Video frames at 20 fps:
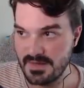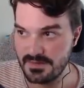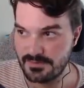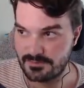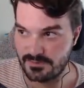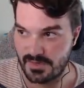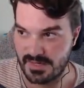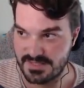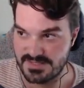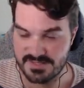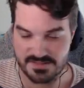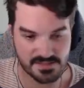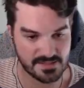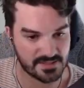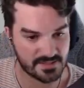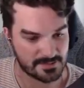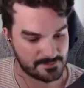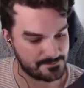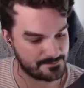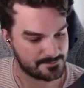Right,
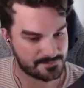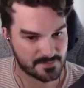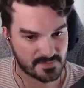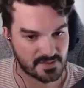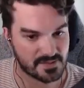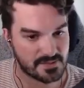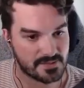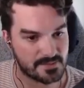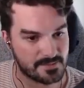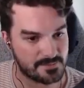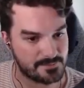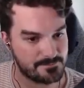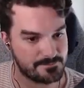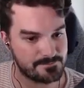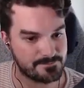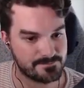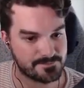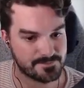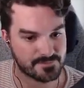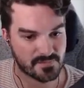okay.
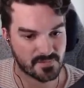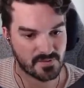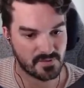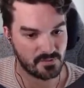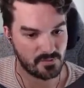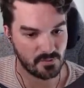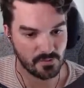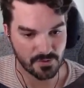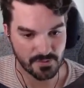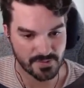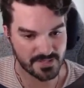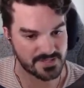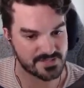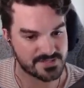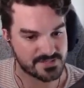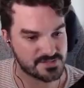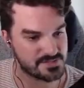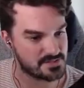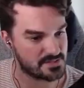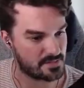Um, what are we going
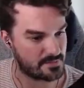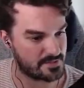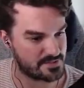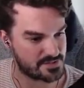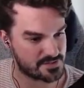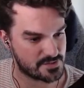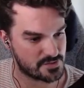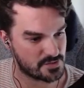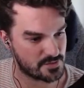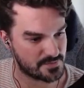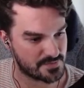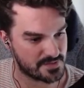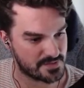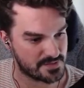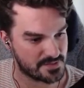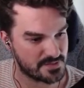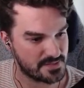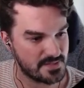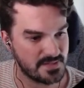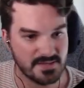to do? I might just drop
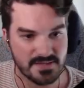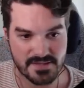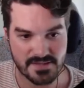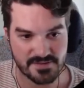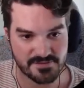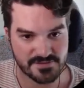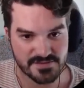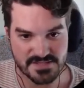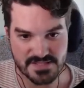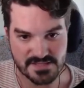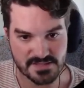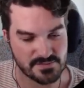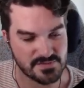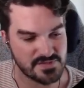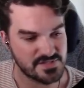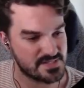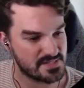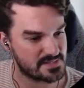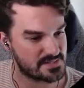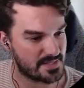the... Feels like the
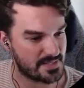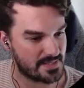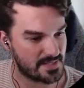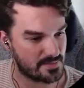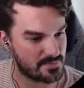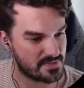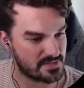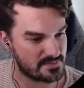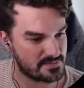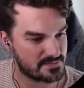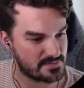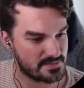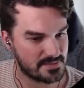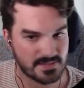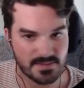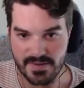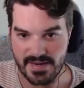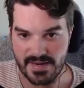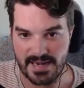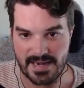music's getting a bit,
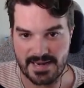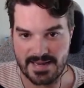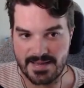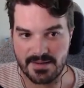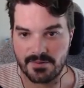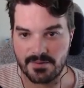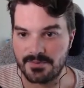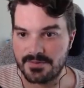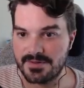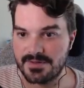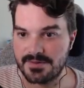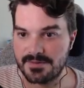a bit loud.